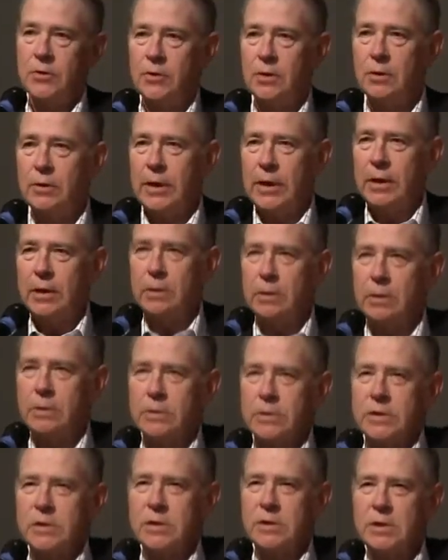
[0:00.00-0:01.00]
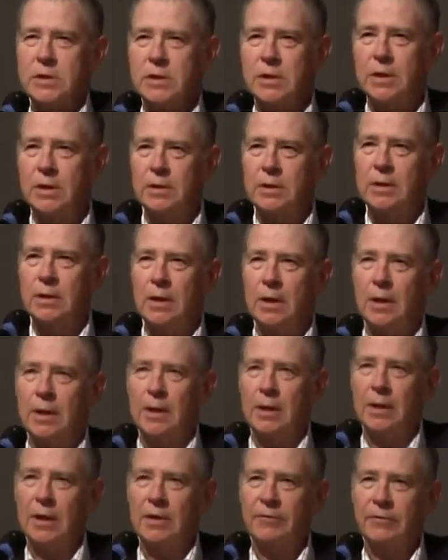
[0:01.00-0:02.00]
30 years, and then
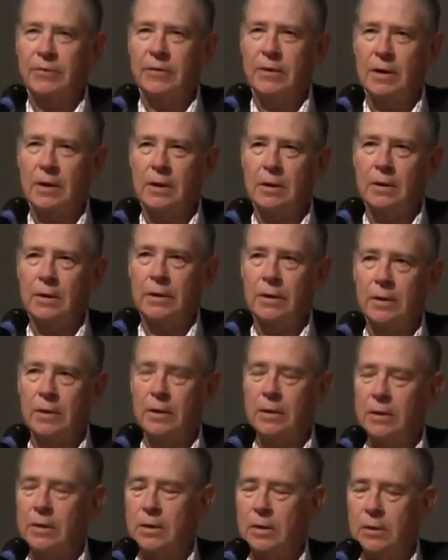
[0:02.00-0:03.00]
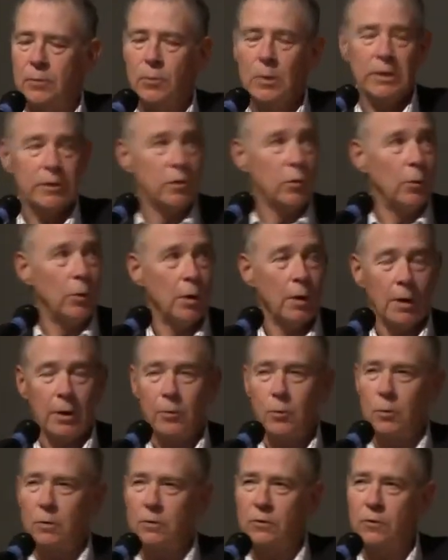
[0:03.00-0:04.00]
I left there and went to work
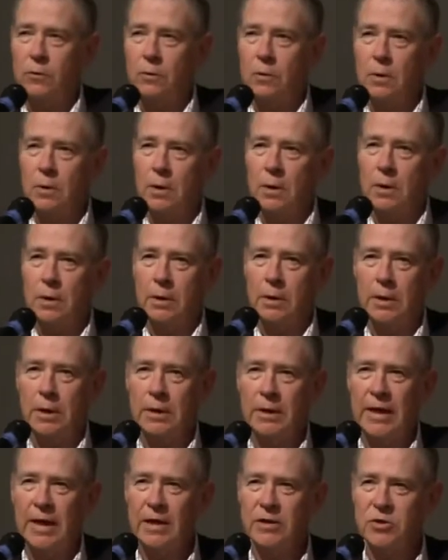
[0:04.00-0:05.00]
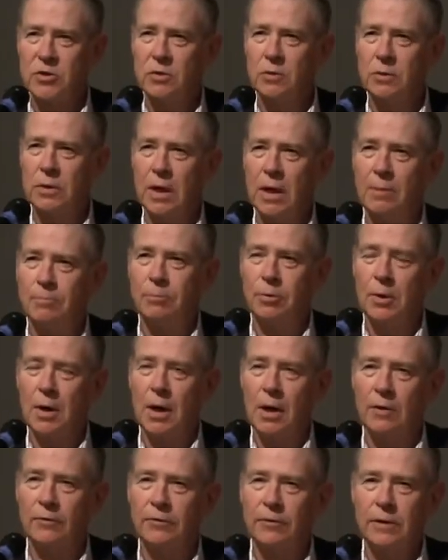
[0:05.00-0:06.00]
for a national
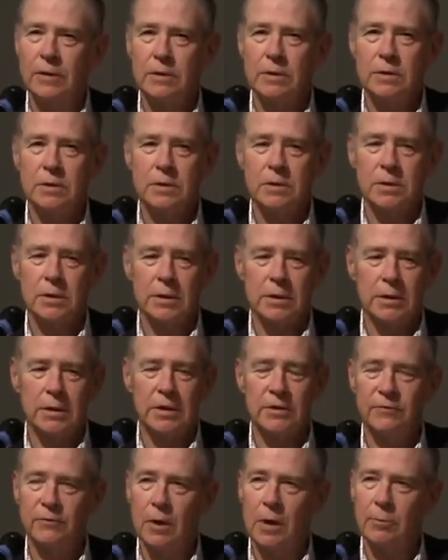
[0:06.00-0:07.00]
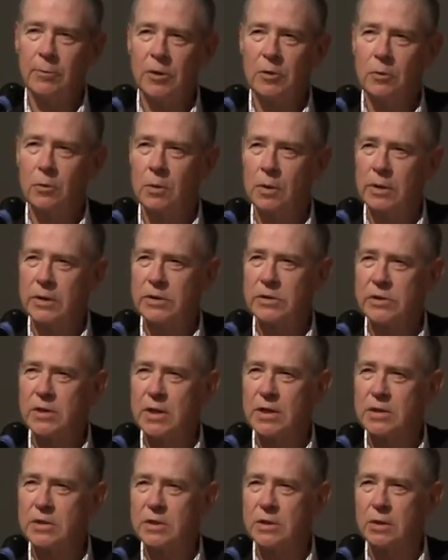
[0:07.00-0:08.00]
nonprofit environmental
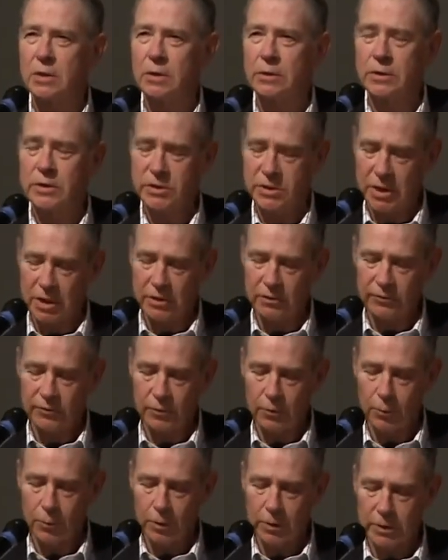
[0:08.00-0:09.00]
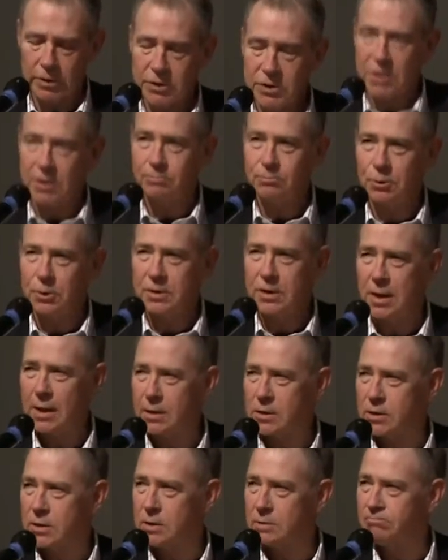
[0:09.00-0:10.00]
organization called the Center for Watershed
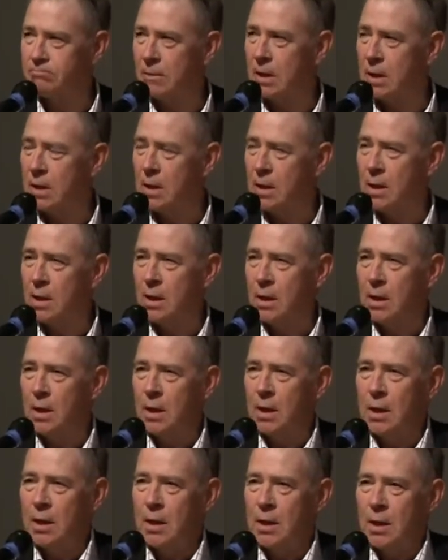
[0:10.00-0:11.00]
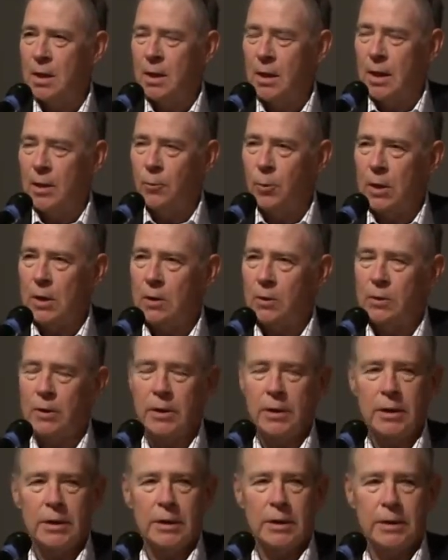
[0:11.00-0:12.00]
Protection. And
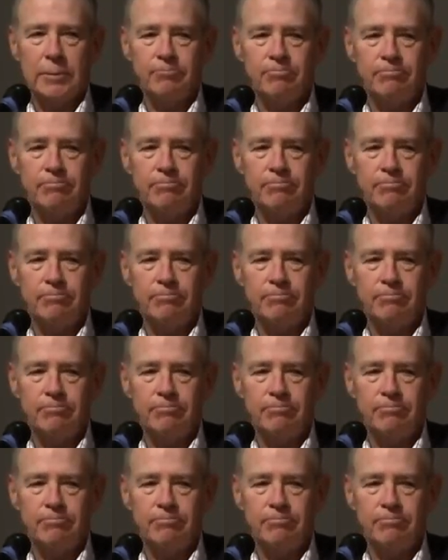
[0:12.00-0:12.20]
while